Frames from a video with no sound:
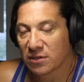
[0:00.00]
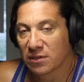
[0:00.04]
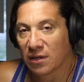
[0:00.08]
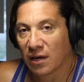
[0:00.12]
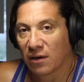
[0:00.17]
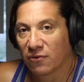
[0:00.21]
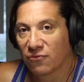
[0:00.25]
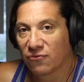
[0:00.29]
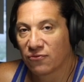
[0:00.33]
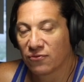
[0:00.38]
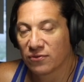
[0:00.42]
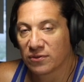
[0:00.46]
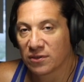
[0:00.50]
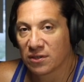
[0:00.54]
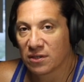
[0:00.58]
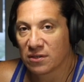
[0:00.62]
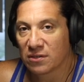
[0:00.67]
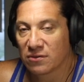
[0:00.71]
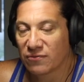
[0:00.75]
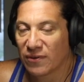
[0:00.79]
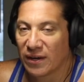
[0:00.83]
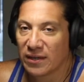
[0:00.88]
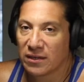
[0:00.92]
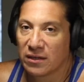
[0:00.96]
stuff
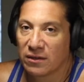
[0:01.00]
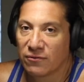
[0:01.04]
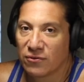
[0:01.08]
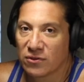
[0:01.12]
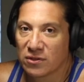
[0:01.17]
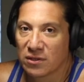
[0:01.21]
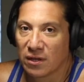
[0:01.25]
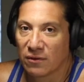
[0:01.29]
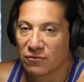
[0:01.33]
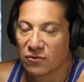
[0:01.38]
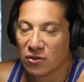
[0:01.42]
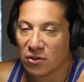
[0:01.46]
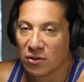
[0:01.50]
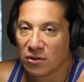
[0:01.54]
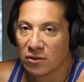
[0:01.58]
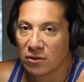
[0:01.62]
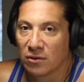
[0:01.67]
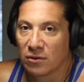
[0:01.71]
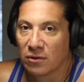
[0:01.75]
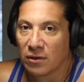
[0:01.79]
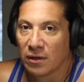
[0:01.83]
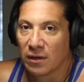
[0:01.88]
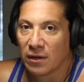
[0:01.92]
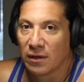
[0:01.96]
to
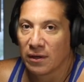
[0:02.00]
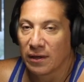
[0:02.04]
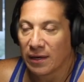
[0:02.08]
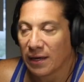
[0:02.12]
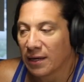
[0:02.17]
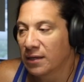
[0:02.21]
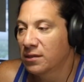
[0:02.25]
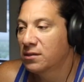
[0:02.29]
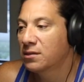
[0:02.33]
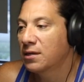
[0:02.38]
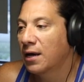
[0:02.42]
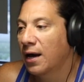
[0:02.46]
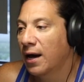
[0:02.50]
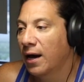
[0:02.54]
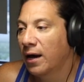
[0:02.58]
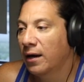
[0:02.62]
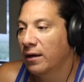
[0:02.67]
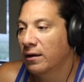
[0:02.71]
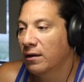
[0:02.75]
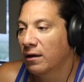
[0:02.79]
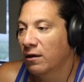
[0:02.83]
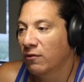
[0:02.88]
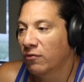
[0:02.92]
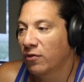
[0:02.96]
do
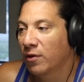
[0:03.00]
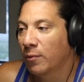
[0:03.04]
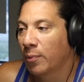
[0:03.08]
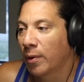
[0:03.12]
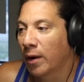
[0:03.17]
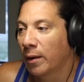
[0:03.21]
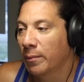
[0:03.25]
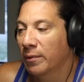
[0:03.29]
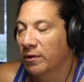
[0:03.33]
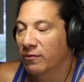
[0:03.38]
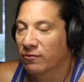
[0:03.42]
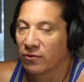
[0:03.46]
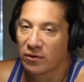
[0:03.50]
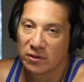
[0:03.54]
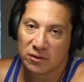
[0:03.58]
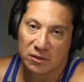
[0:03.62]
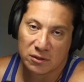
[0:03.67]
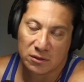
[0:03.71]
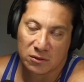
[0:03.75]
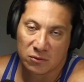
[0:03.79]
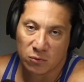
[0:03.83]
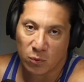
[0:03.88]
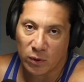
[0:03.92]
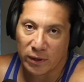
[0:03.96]
inside of the apartment
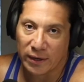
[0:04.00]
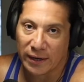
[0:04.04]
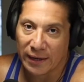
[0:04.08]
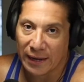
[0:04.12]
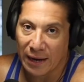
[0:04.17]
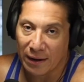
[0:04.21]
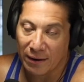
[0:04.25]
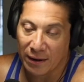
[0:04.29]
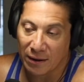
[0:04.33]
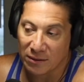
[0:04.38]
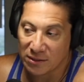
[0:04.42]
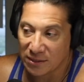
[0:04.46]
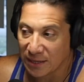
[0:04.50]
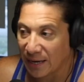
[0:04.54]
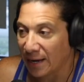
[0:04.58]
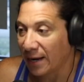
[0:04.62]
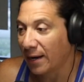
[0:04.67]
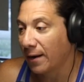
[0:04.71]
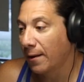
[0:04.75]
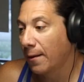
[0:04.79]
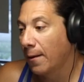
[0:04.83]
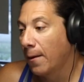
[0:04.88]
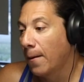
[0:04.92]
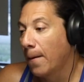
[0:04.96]
versus working out
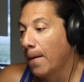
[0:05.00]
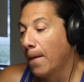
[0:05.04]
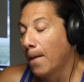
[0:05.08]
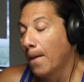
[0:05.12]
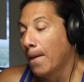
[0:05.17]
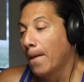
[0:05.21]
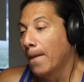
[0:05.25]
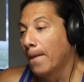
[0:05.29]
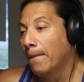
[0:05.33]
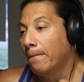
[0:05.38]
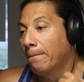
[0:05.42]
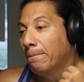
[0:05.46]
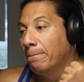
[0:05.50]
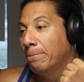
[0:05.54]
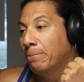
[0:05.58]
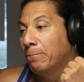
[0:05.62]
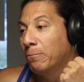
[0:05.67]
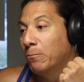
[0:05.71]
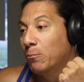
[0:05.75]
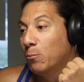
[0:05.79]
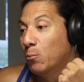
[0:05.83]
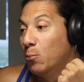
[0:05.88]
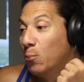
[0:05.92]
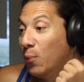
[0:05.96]
outside.
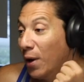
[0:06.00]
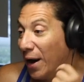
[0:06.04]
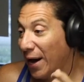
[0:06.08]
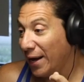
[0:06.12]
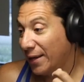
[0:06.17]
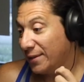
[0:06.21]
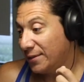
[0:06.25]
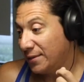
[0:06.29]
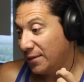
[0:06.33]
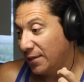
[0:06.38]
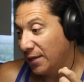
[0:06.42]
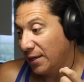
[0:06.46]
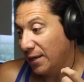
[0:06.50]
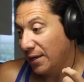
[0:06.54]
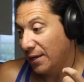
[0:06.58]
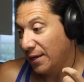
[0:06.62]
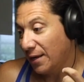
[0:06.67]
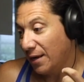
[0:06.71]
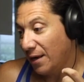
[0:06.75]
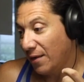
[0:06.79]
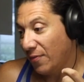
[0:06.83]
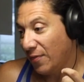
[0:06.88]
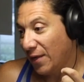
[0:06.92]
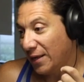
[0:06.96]
But
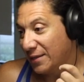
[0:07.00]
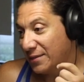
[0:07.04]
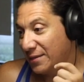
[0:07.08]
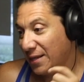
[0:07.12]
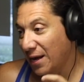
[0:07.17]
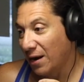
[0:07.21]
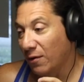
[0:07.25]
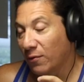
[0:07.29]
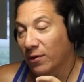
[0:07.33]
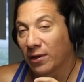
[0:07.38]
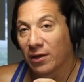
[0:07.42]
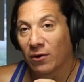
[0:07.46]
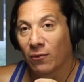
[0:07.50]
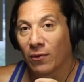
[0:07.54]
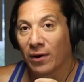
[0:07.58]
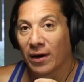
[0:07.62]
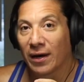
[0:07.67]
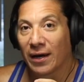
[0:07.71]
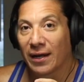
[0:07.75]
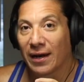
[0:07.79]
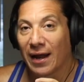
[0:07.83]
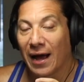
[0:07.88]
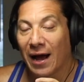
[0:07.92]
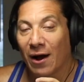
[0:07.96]
that's not really
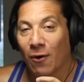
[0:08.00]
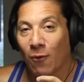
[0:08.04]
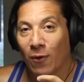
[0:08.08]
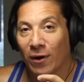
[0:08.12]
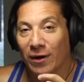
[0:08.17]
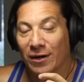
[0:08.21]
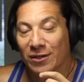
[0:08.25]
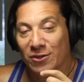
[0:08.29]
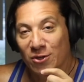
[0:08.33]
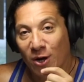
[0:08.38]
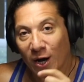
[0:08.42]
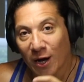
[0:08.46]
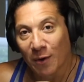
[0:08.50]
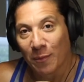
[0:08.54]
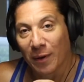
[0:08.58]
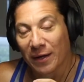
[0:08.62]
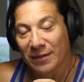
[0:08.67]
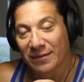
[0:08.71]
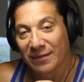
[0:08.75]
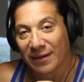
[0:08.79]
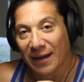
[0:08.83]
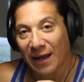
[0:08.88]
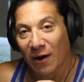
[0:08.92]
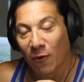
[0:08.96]
what I wanted to talk
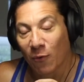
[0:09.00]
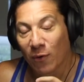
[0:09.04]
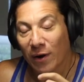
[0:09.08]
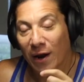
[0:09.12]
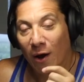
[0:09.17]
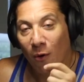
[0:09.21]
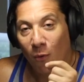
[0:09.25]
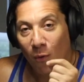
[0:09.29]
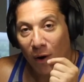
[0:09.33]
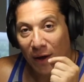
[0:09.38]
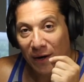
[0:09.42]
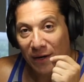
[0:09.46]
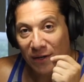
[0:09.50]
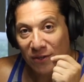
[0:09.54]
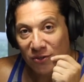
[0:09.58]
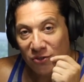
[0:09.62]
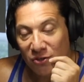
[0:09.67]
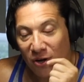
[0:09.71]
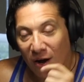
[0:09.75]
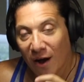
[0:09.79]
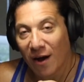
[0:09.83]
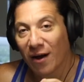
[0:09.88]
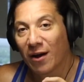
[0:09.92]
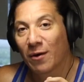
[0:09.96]
about today. What I wanted to
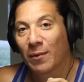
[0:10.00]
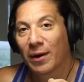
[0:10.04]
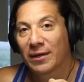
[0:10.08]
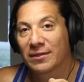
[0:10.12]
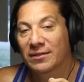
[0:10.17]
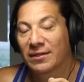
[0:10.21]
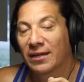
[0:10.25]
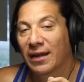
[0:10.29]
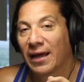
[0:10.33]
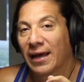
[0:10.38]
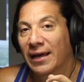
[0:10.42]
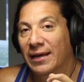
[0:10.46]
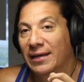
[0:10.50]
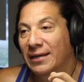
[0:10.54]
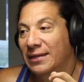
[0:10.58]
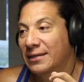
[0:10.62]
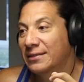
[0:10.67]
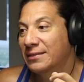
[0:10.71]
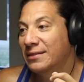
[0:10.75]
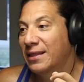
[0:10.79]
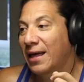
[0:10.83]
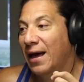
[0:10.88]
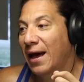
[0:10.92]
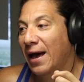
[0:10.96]
talk about today
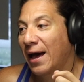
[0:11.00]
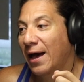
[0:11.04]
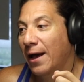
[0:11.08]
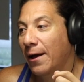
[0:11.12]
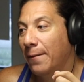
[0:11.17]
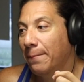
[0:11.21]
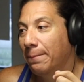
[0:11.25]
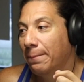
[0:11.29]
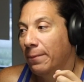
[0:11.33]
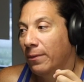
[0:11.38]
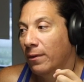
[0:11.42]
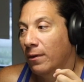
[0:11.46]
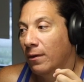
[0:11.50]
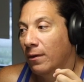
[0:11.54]
is that